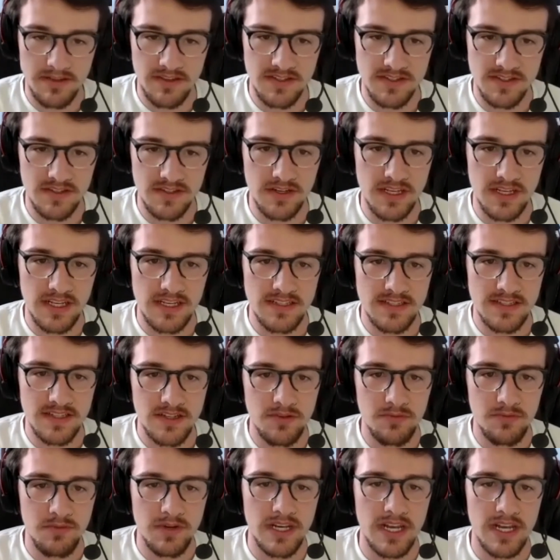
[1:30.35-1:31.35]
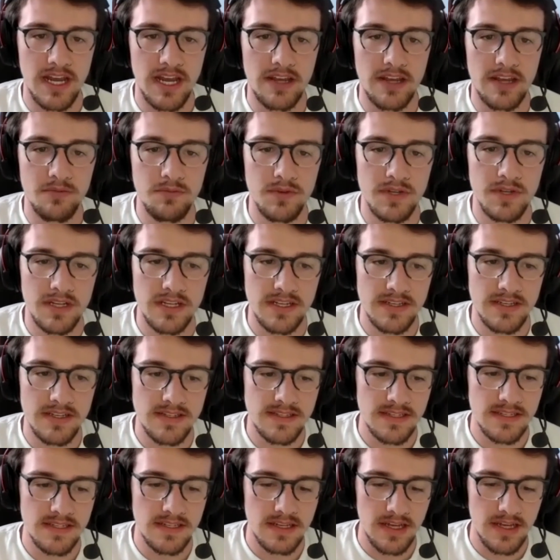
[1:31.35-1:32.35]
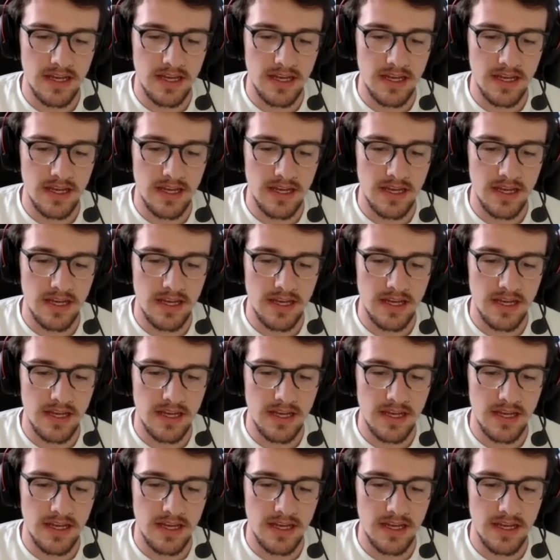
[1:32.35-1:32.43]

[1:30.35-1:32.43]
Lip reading: the circus when I was